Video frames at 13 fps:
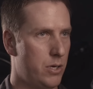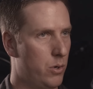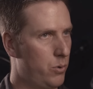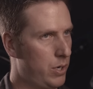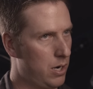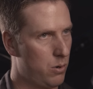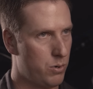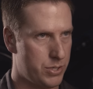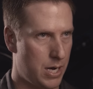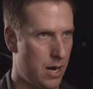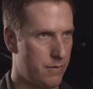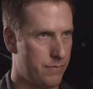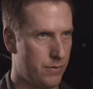Narrower
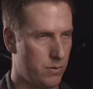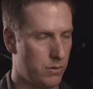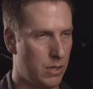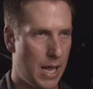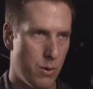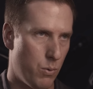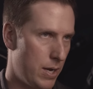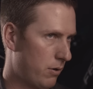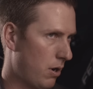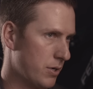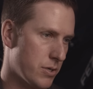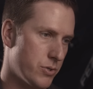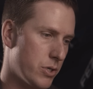tire for lightweight
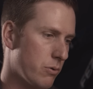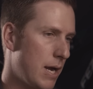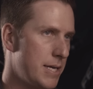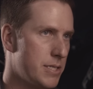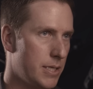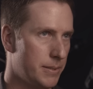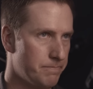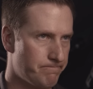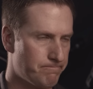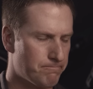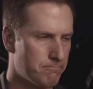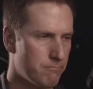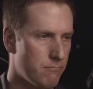cross-country racing,
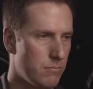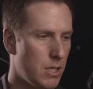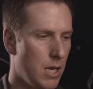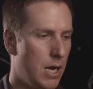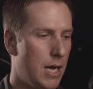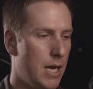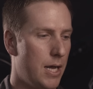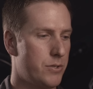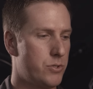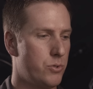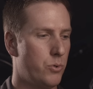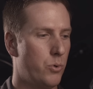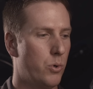
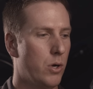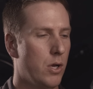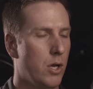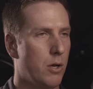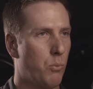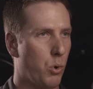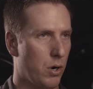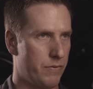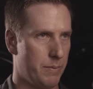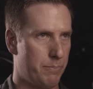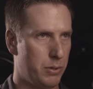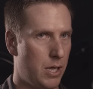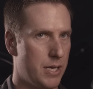to more of
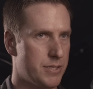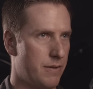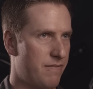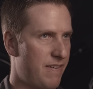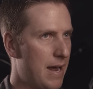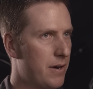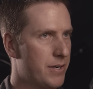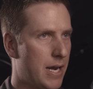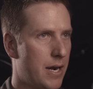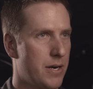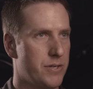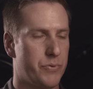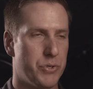the plus and fatter
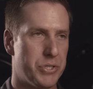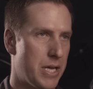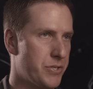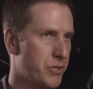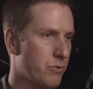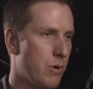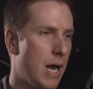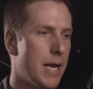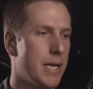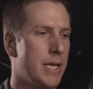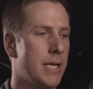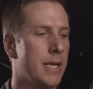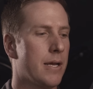tires for desert
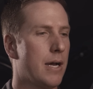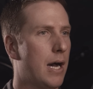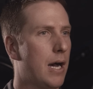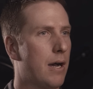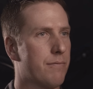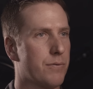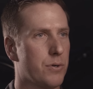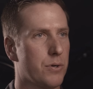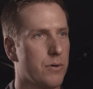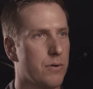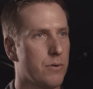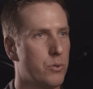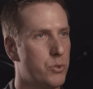riding,
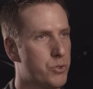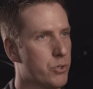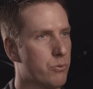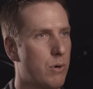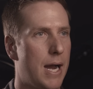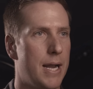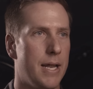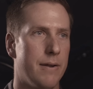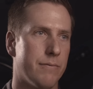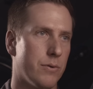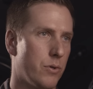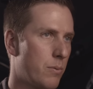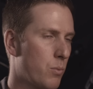for looser riding,
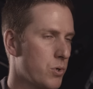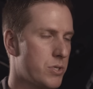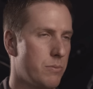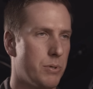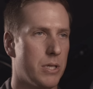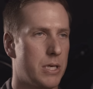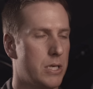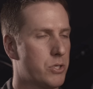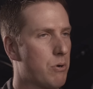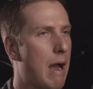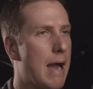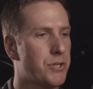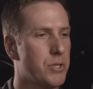for a little more stability and
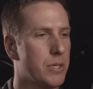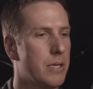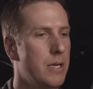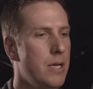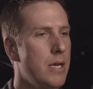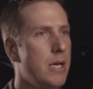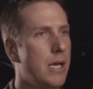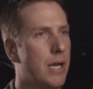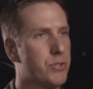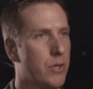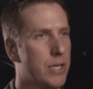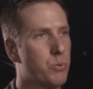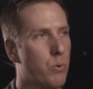traction. And
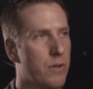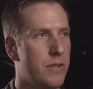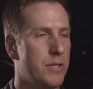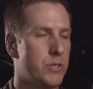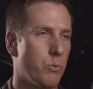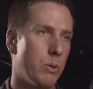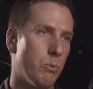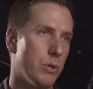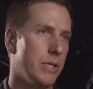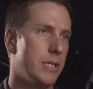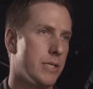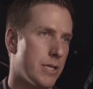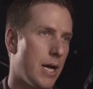so that's one of the things that we
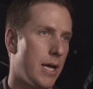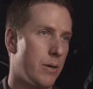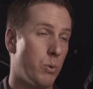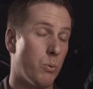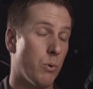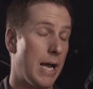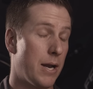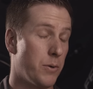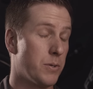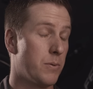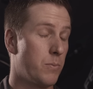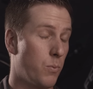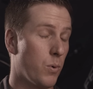really designed, and we had
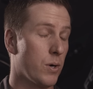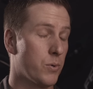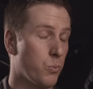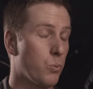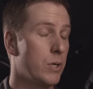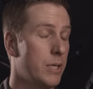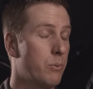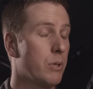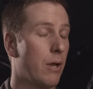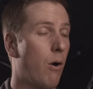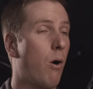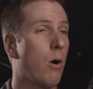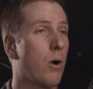to work really,
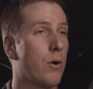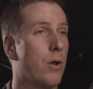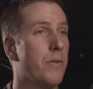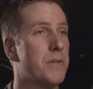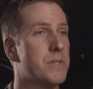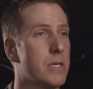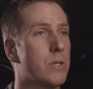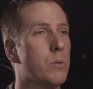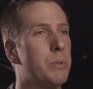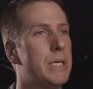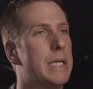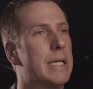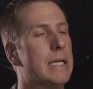really hard on the Signal
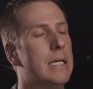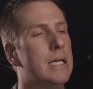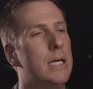Peak,